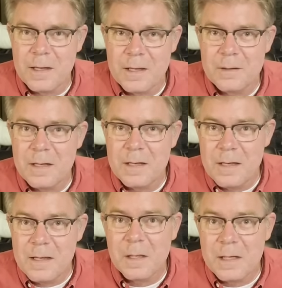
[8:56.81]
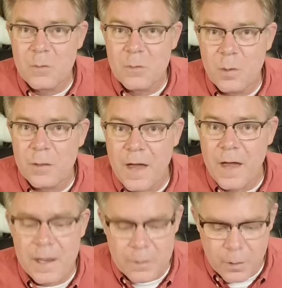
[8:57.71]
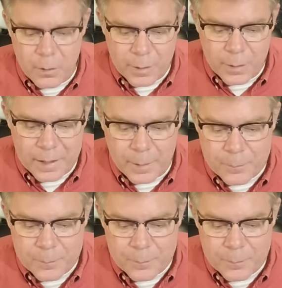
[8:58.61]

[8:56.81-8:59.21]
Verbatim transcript: in in dealing with that arena.